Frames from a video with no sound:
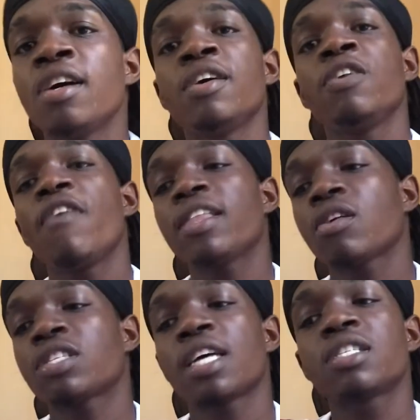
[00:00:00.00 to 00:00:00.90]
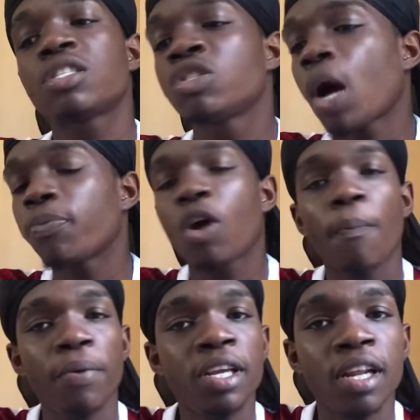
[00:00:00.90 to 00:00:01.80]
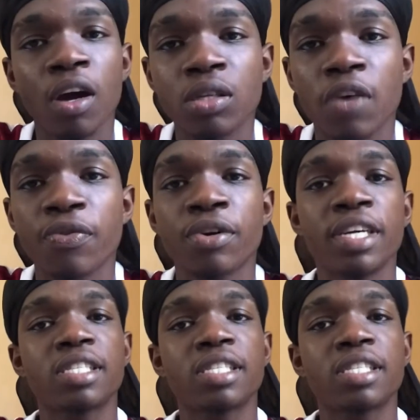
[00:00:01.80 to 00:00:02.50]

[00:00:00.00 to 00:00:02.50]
Juventus has dropped completely out of the race.